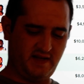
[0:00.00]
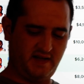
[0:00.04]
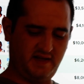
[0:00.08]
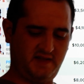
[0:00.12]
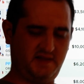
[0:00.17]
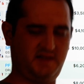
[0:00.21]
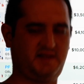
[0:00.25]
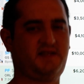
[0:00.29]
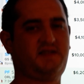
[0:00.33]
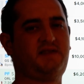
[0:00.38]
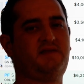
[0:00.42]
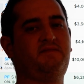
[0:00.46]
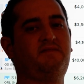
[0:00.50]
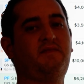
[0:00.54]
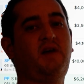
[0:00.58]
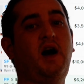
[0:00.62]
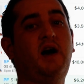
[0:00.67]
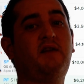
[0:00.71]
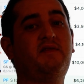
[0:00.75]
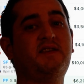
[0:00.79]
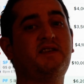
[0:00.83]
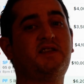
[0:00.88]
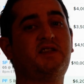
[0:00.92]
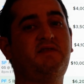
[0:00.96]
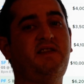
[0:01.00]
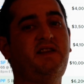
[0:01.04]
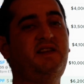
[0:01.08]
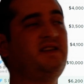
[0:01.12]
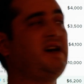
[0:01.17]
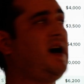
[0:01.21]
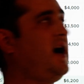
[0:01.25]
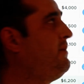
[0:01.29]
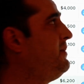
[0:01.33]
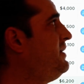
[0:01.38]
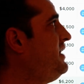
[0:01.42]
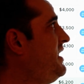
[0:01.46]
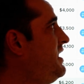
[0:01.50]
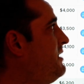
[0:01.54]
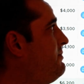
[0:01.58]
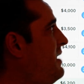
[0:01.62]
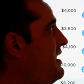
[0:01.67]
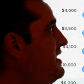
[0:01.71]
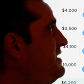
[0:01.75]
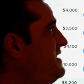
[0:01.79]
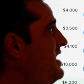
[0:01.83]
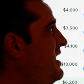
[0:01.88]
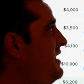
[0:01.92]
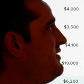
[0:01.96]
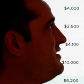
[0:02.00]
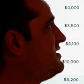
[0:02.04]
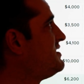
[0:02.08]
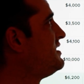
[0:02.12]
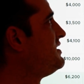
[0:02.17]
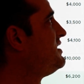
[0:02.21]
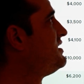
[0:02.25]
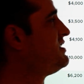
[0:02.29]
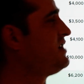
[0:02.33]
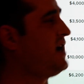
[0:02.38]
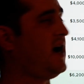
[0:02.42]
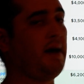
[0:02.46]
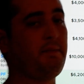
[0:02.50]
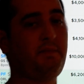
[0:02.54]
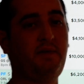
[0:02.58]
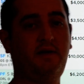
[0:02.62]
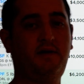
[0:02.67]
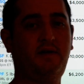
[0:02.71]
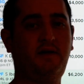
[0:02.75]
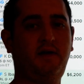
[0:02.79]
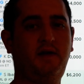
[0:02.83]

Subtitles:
is obviously dominated by Davis at the top.